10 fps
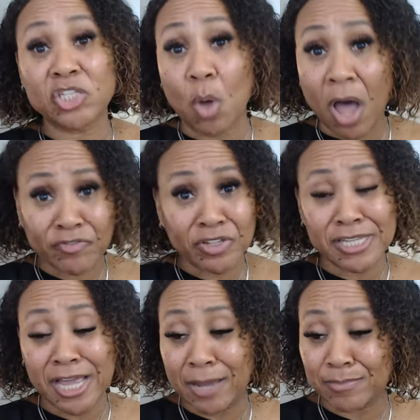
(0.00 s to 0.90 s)
So
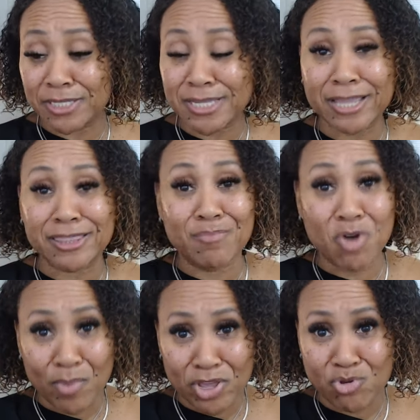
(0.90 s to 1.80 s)
oftentimes it's like the
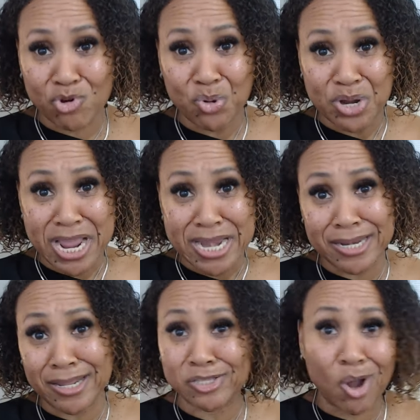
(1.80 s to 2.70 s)
moment you create it, it's